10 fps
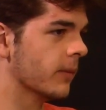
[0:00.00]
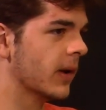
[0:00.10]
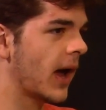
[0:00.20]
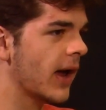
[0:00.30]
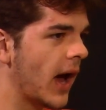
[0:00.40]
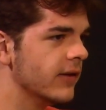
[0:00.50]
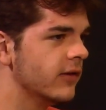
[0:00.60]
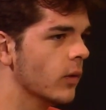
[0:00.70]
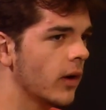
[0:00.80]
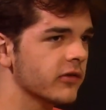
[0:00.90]
But I
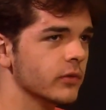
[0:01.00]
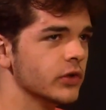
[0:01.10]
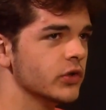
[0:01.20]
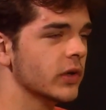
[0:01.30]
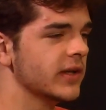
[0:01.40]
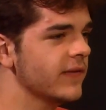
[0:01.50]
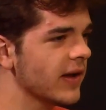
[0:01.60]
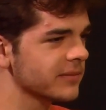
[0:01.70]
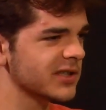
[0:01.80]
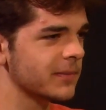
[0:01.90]
do also enjoy. They've
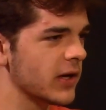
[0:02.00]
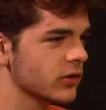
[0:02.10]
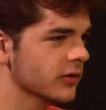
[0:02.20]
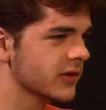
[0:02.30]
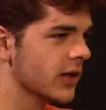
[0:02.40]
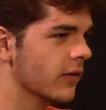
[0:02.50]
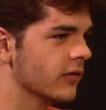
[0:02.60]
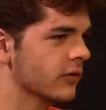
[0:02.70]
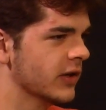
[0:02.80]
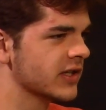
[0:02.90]
got some specials.
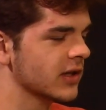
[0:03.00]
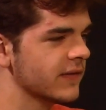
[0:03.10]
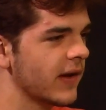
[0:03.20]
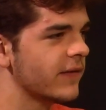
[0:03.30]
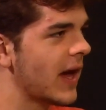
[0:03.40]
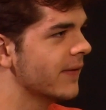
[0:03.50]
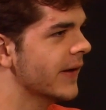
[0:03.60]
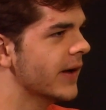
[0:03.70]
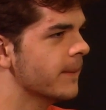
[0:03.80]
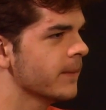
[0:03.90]
Recently they've had
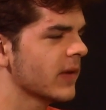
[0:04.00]
the